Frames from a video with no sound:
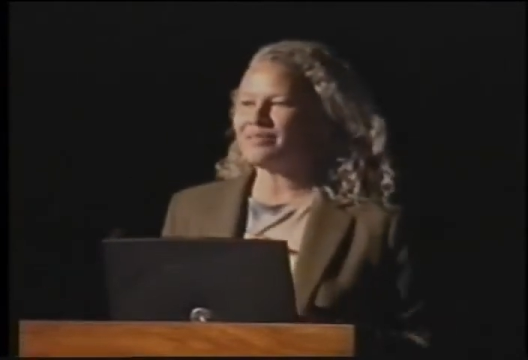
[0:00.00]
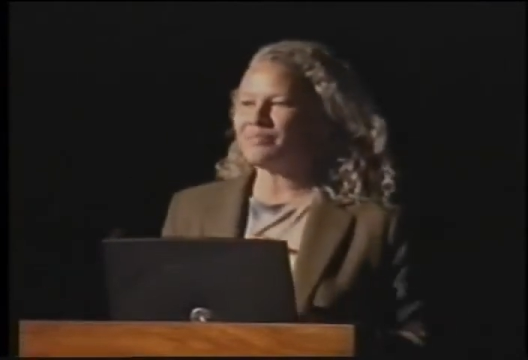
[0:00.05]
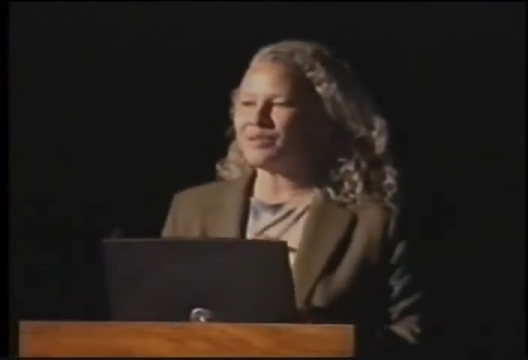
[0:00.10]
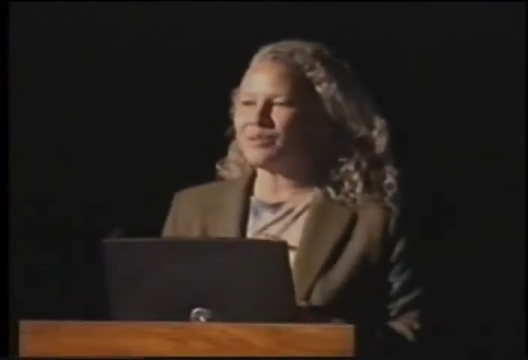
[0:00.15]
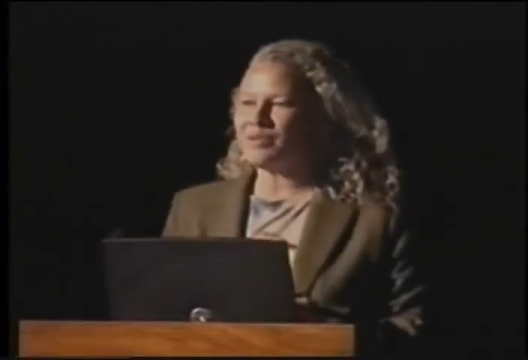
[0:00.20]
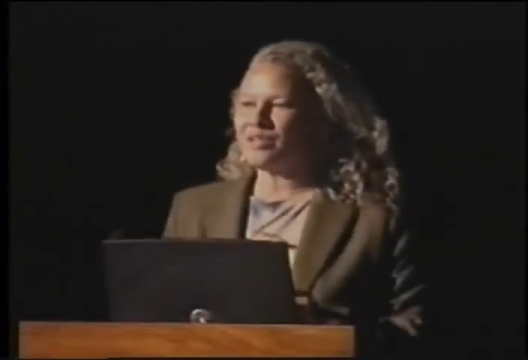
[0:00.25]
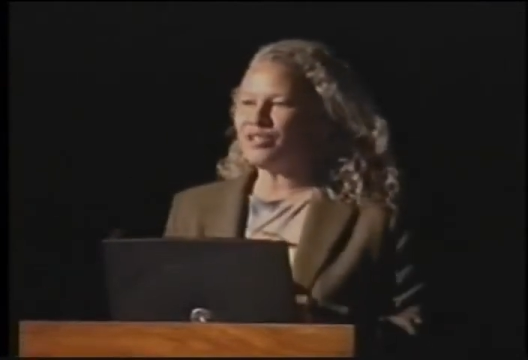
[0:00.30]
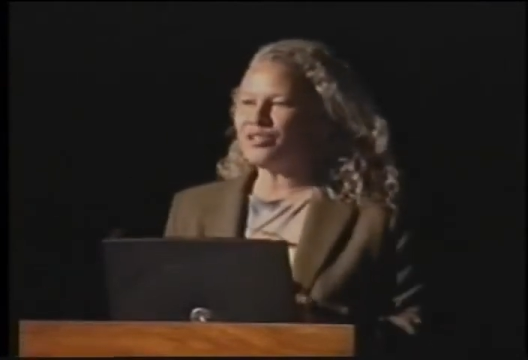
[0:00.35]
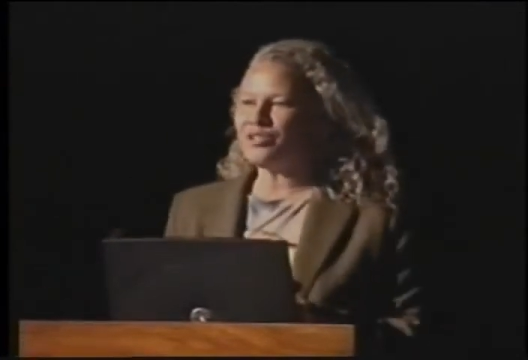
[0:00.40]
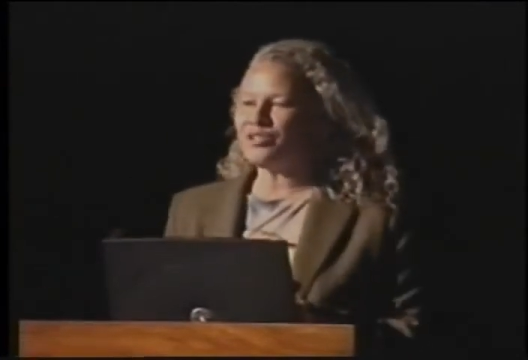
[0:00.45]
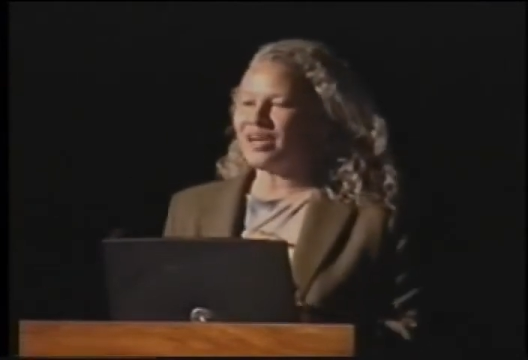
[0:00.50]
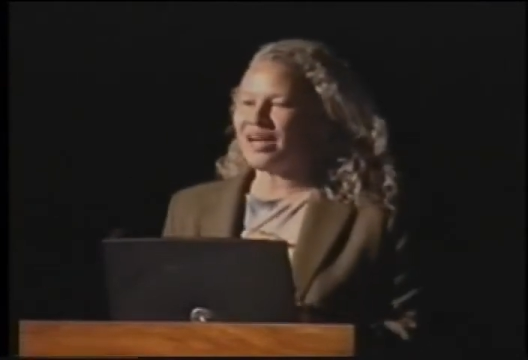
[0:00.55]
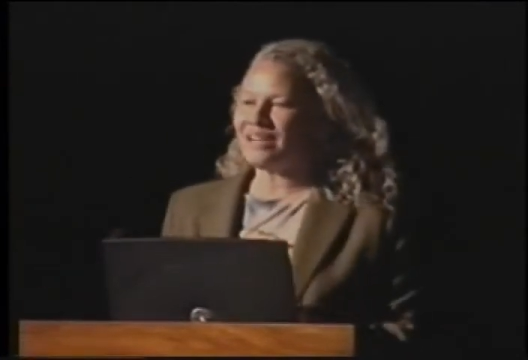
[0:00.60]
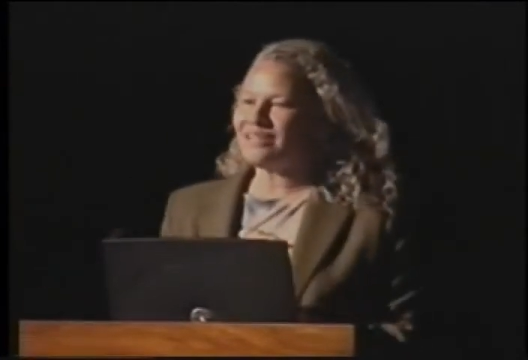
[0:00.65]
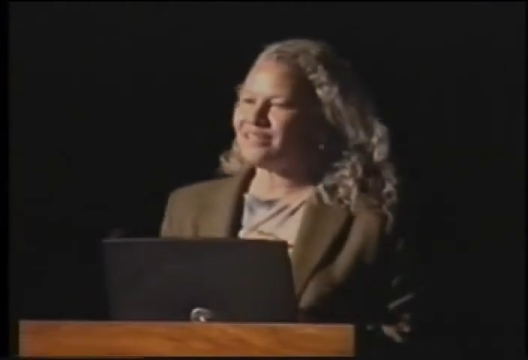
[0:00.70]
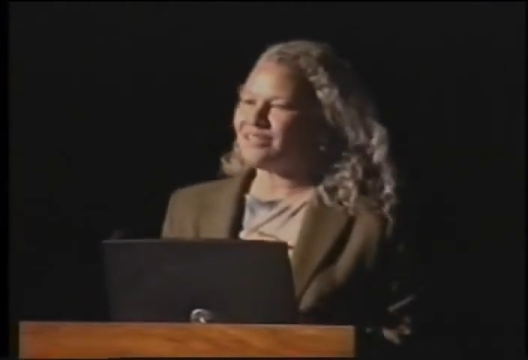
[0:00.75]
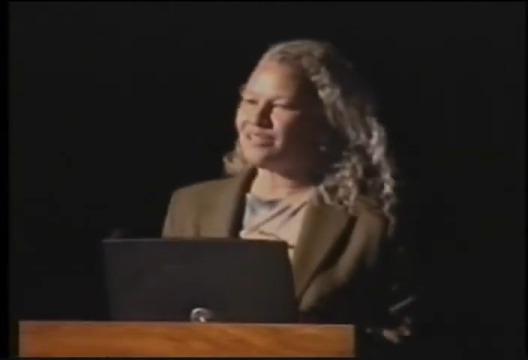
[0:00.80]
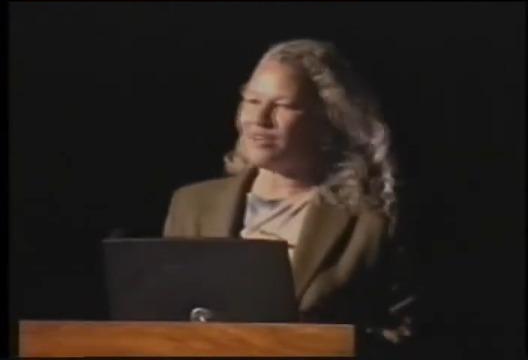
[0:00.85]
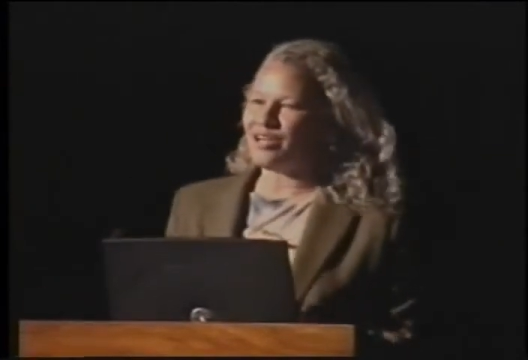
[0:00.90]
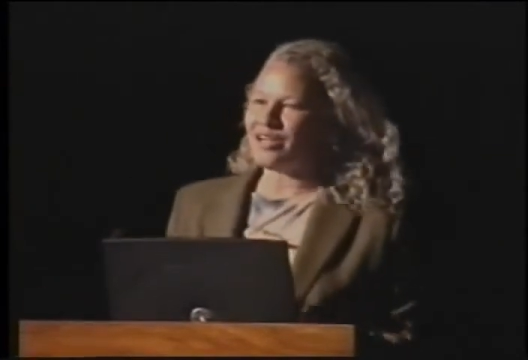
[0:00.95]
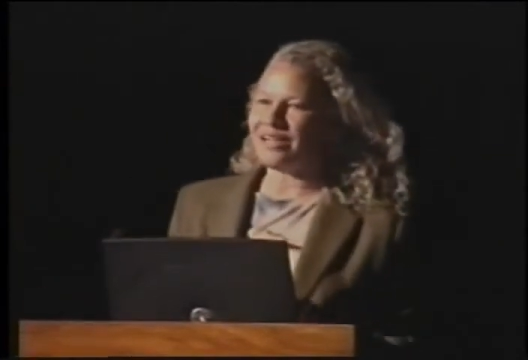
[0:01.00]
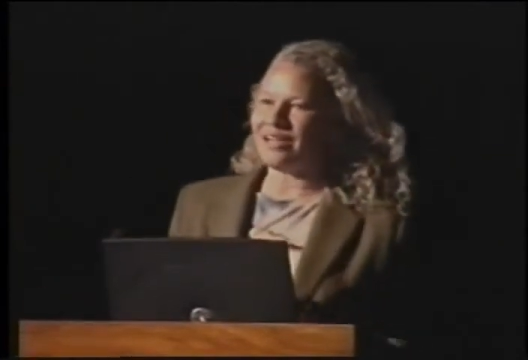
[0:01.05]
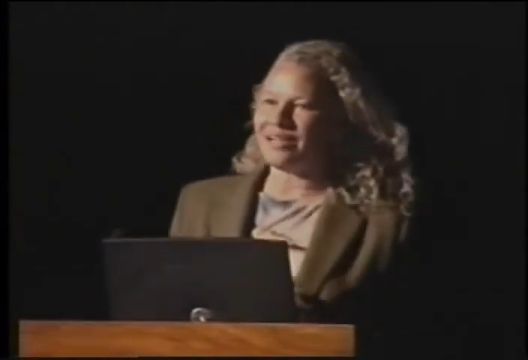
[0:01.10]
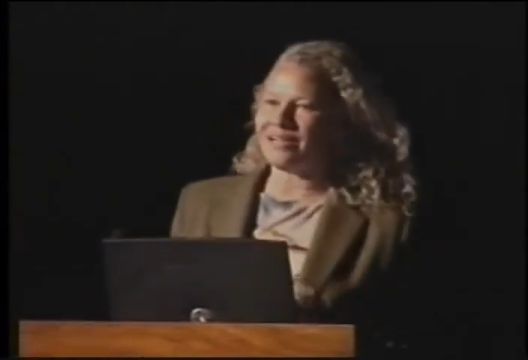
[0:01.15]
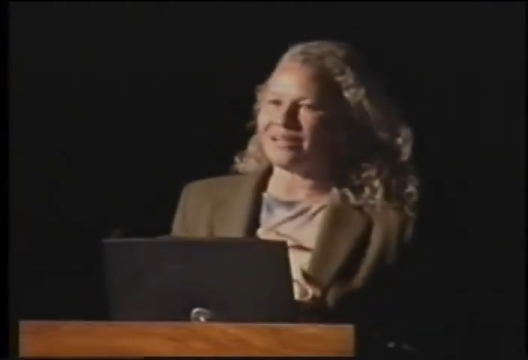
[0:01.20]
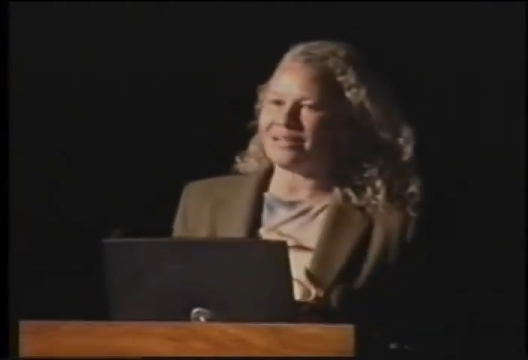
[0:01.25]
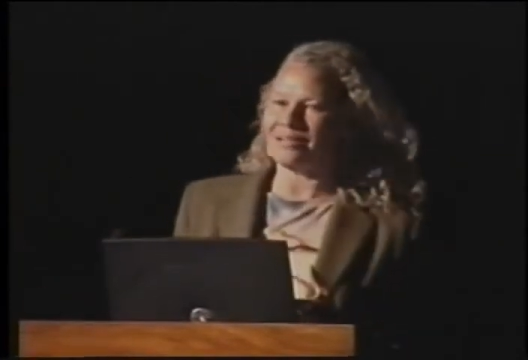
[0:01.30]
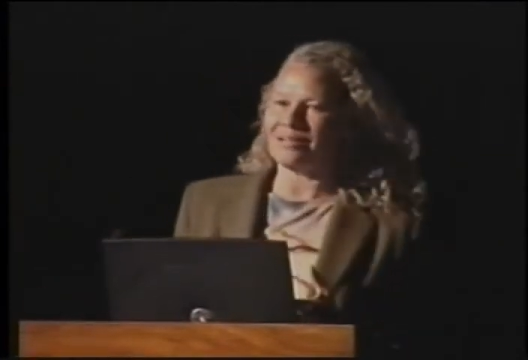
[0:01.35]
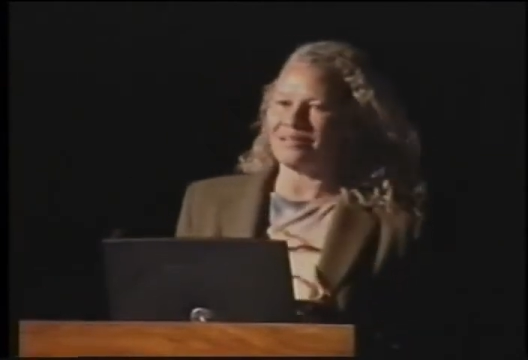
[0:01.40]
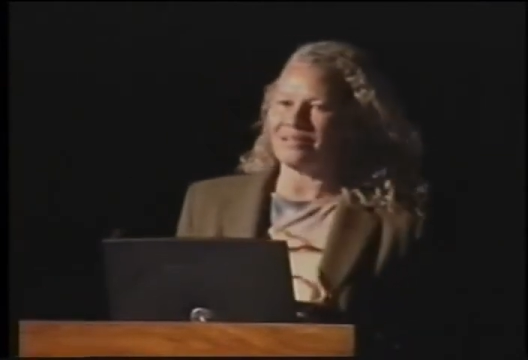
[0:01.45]
but once you got started, I
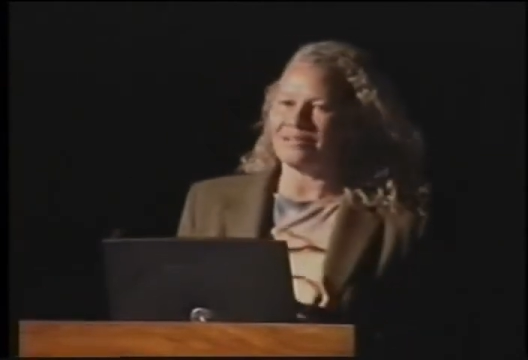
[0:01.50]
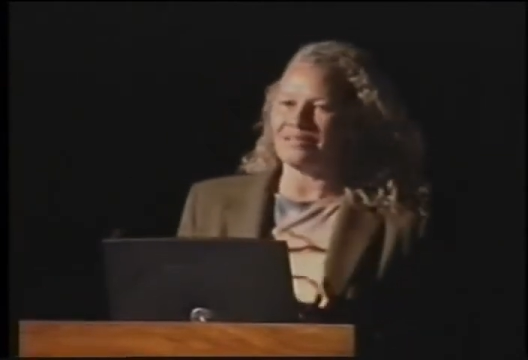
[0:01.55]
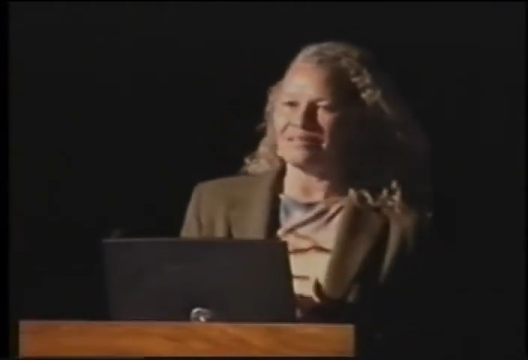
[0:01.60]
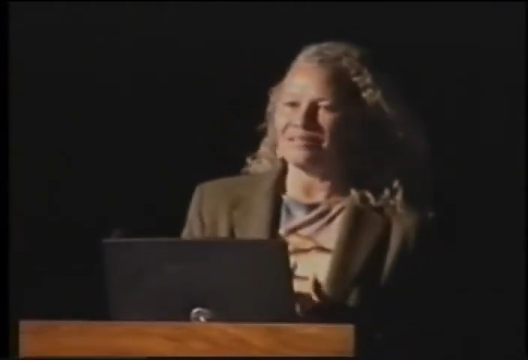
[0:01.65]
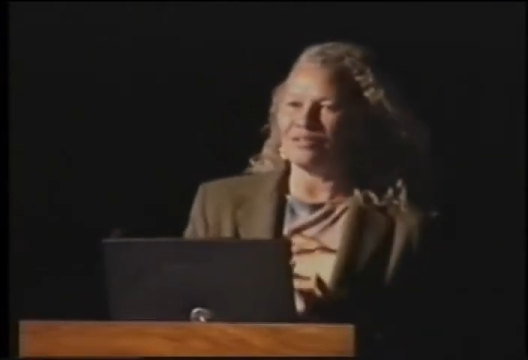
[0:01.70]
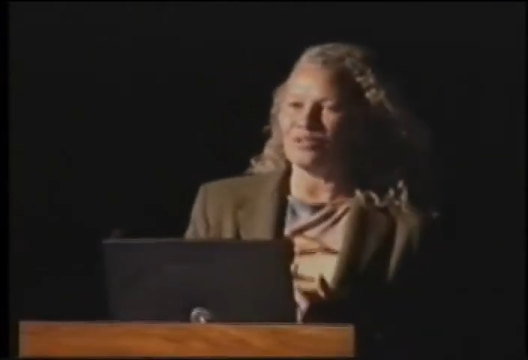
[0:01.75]
can,